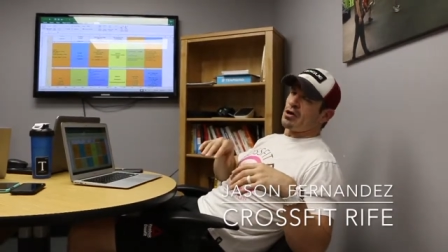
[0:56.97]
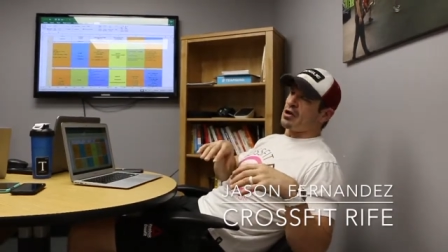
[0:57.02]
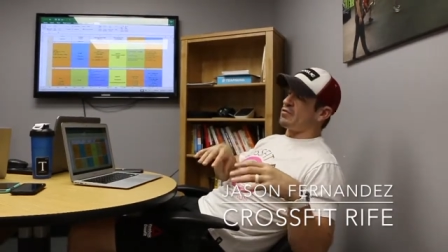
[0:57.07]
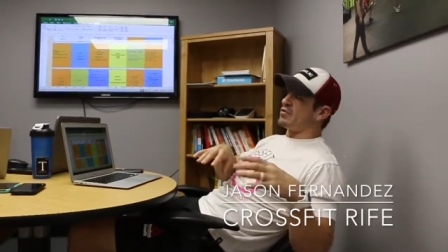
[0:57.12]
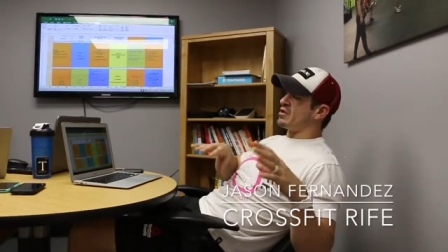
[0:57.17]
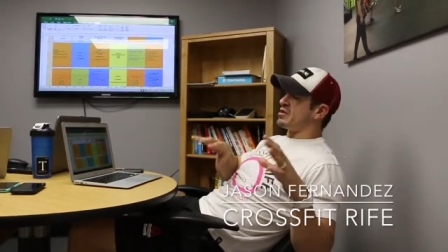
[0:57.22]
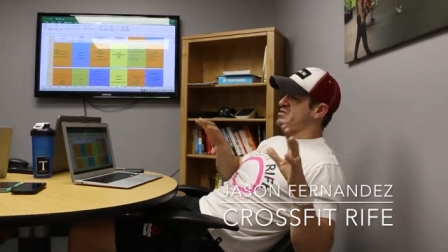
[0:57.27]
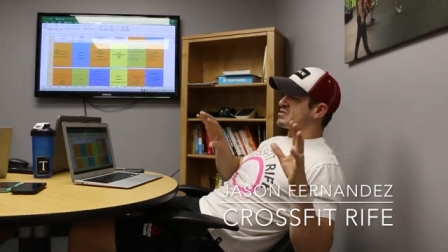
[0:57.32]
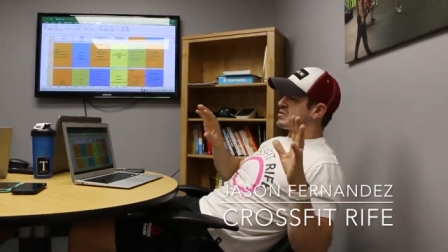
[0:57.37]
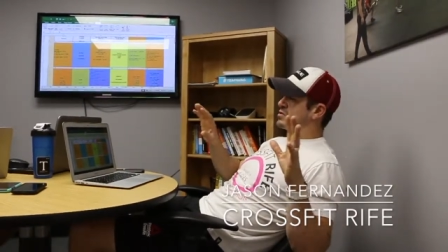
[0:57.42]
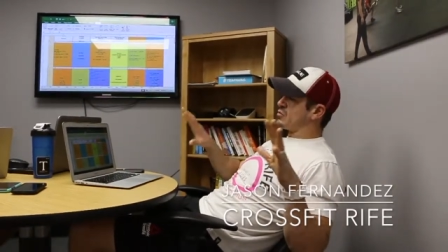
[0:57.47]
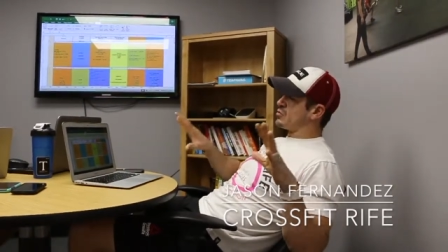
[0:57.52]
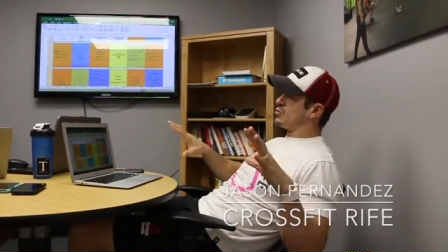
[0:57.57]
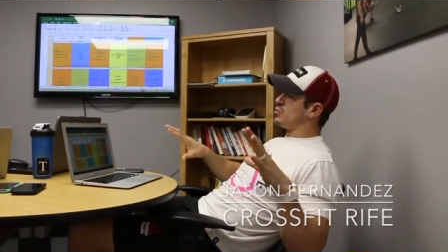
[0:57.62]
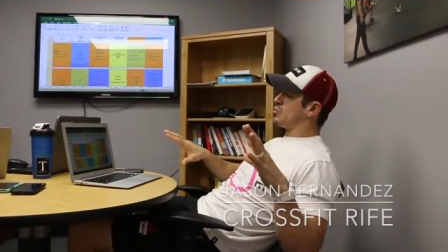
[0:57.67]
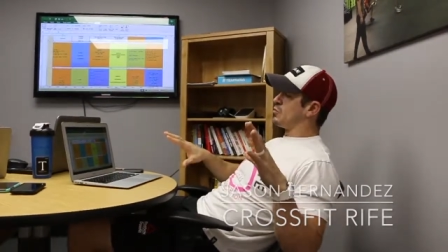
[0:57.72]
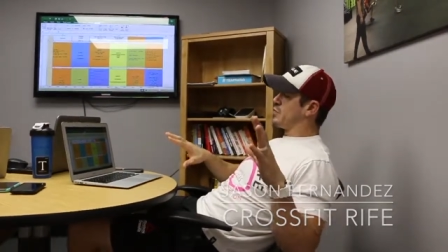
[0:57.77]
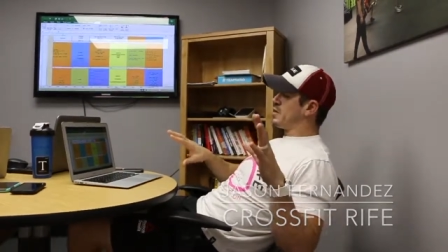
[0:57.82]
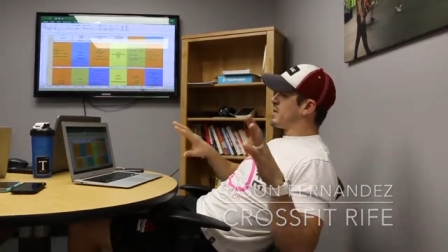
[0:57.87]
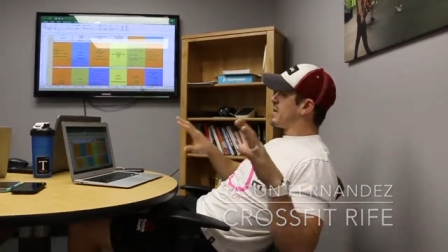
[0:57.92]
I'll give you guys a
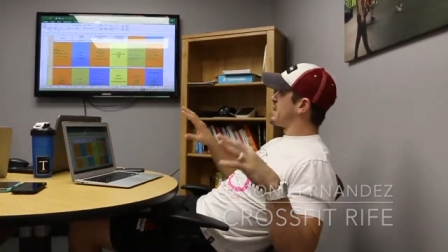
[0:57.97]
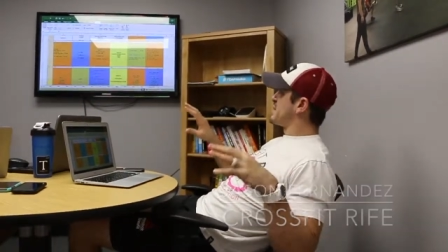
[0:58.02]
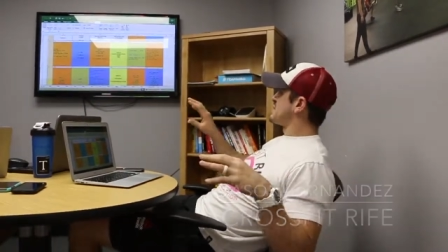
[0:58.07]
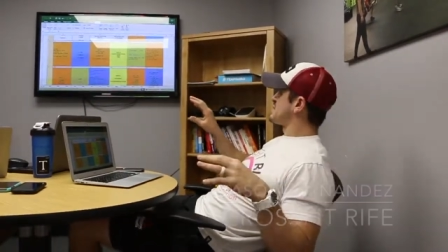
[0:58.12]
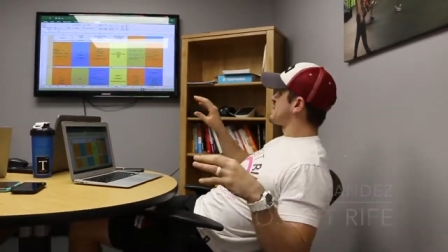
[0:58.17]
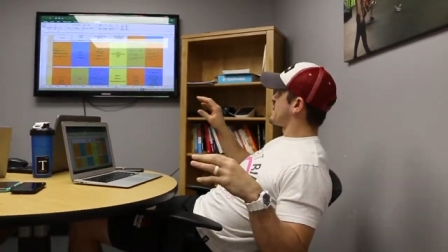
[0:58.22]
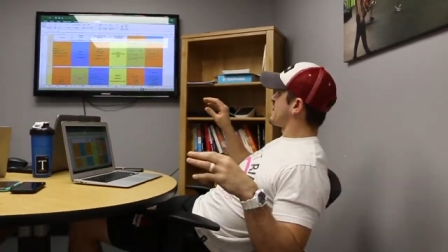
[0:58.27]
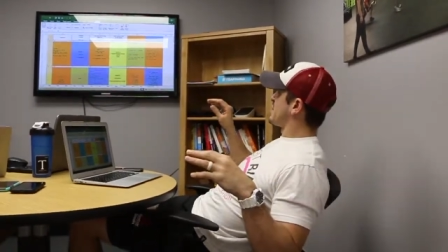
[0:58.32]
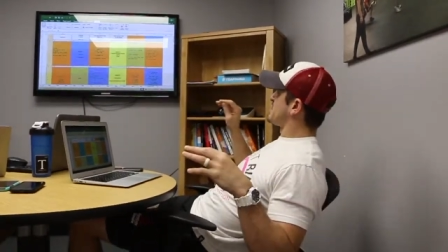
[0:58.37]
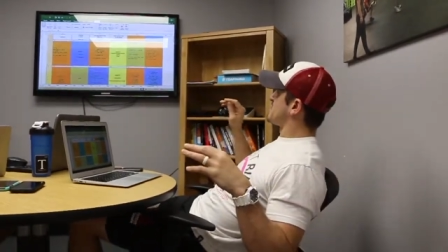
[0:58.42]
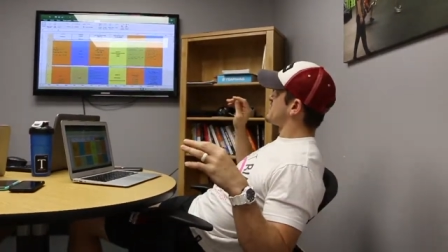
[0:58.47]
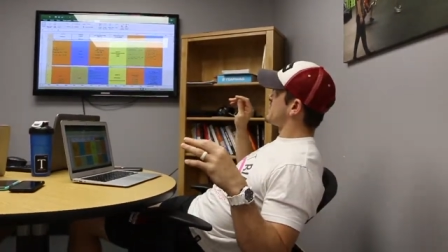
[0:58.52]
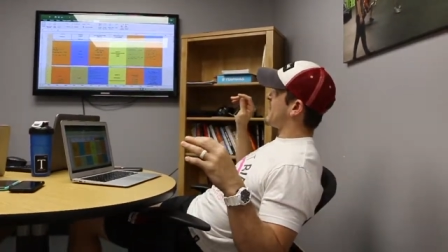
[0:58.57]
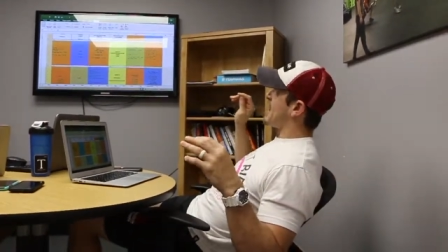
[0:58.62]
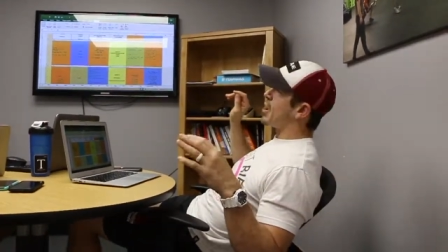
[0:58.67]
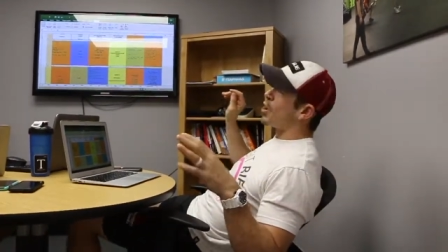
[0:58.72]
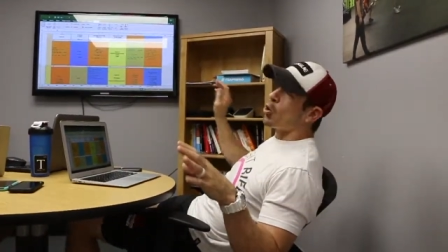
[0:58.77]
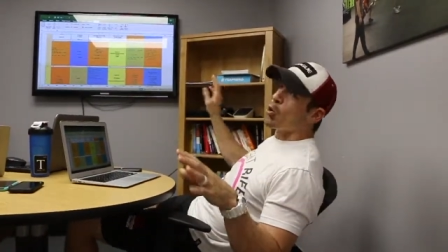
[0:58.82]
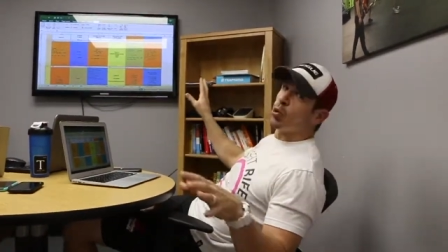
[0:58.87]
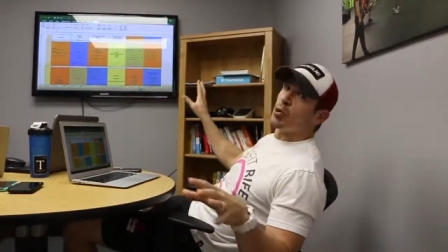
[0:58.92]
little insight into
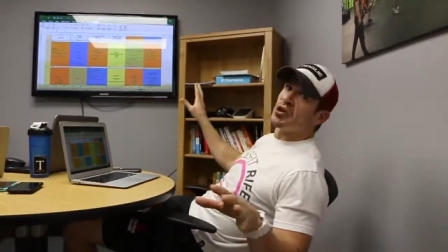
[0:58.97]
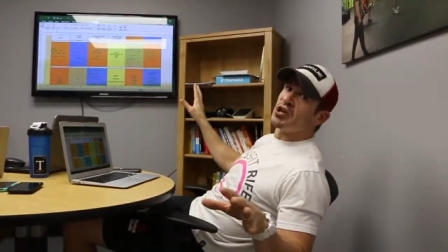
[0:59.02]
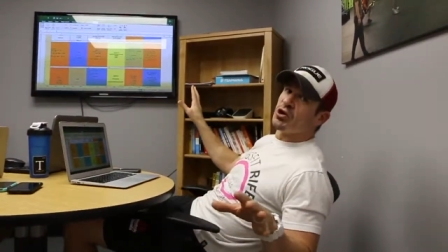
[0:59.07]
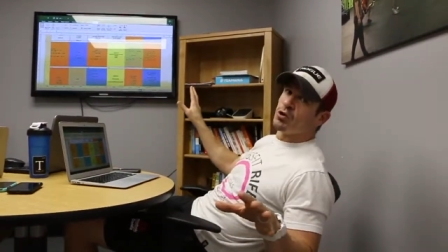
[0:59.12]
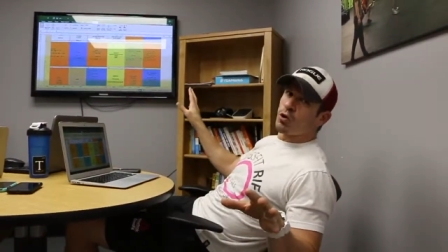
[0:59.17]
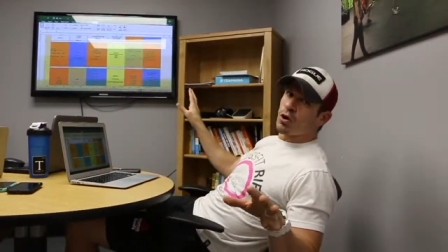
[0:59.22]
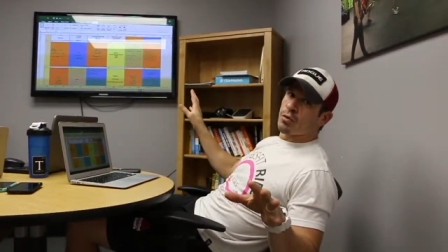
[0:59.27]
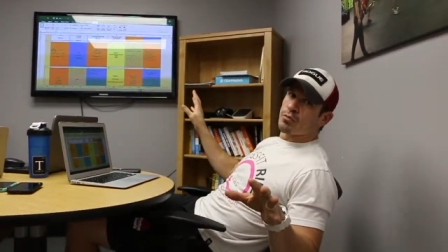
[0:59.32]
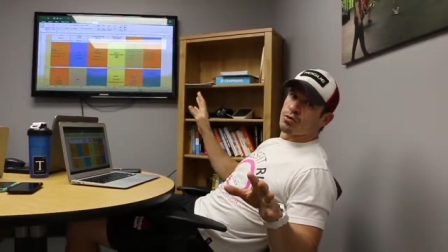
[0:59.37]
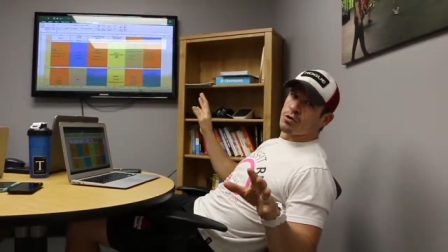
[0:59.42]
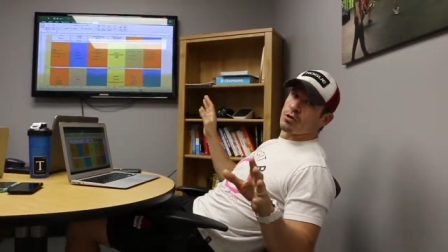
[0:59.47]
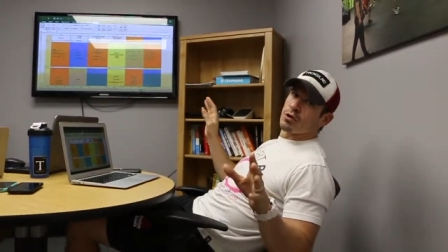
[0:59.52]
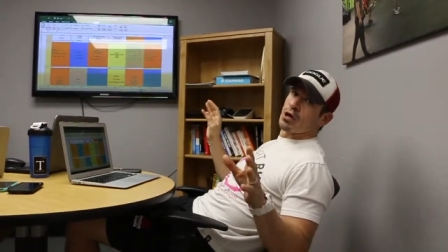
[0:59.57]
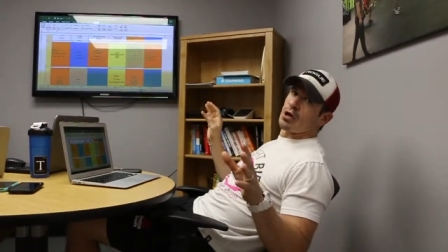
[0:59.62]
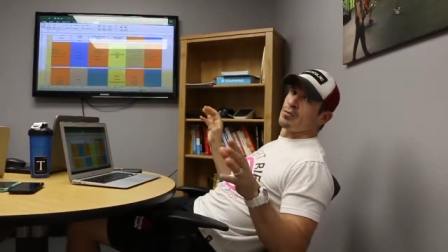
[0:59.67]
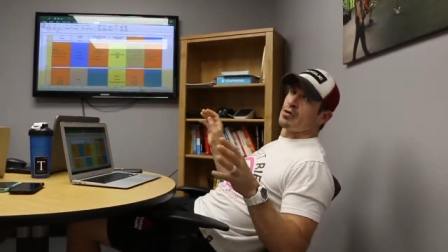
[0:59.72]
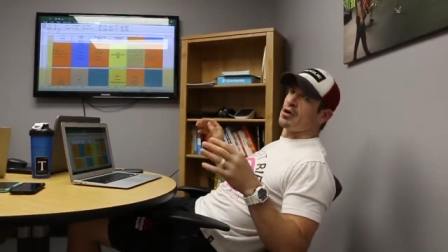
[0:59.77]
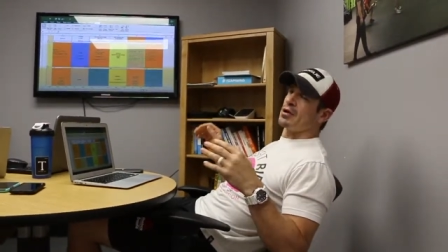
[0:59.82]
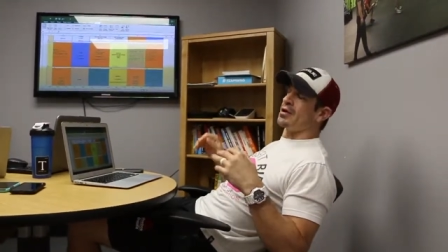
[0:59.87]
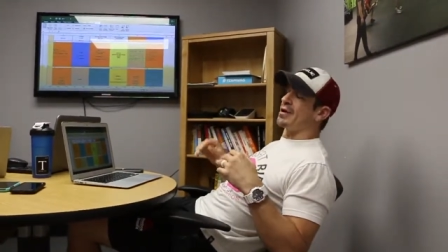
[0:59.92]
how we do our
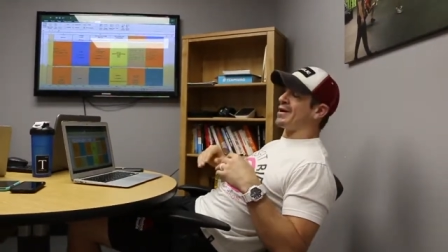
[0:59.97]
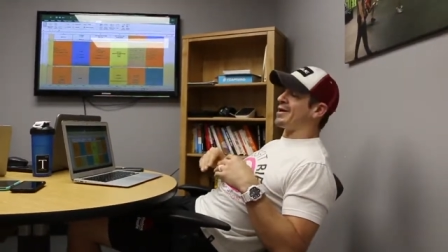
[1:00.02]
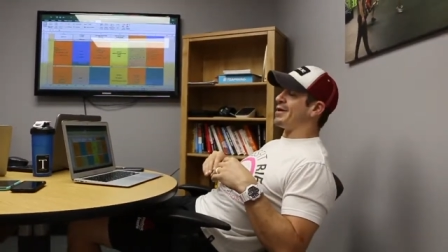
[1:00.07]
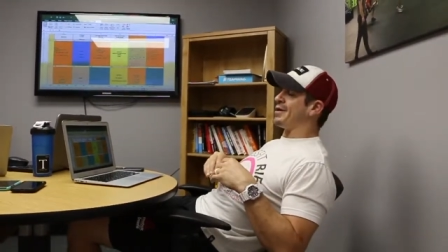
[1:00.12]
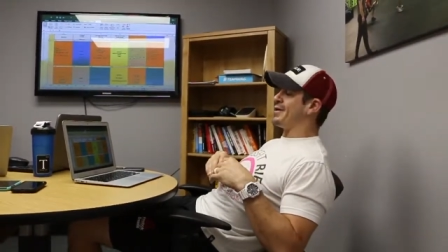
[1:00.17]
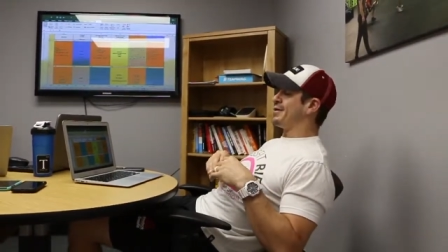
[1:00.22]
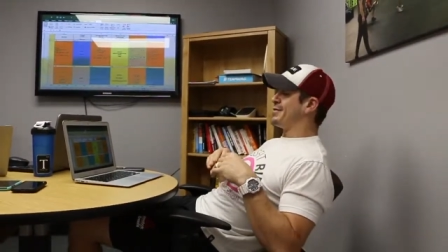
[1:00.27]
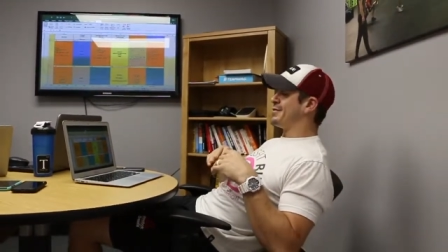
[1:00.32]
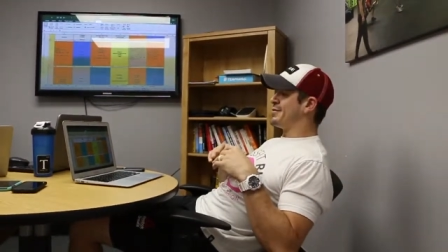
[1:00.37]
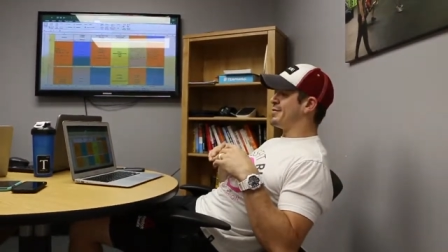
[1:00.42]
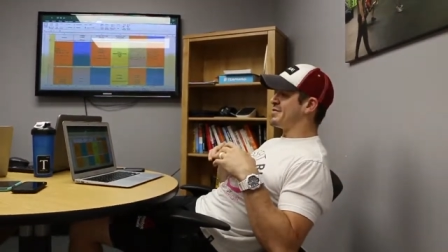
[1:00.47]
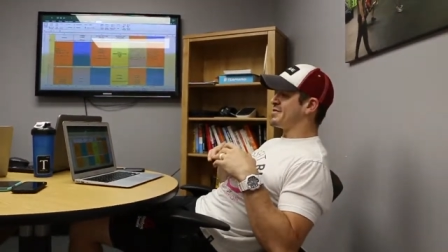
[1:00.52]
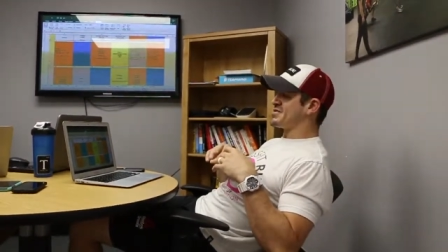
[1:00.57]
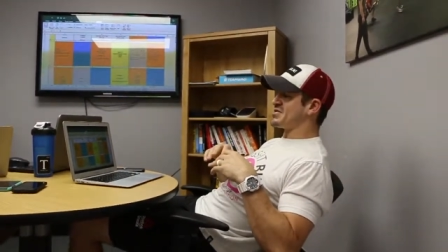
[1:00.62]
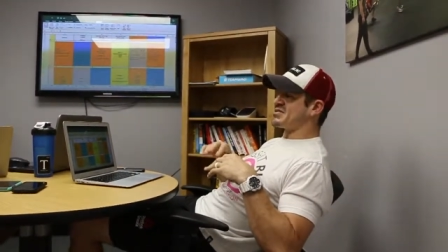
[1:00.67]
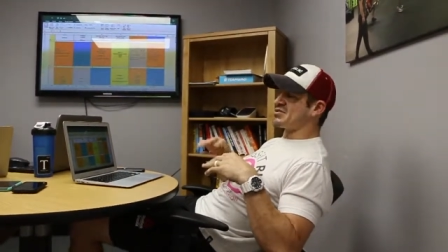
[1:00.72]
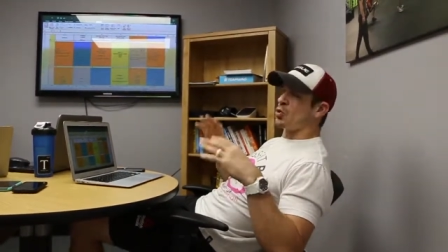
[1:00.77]
programming, and this is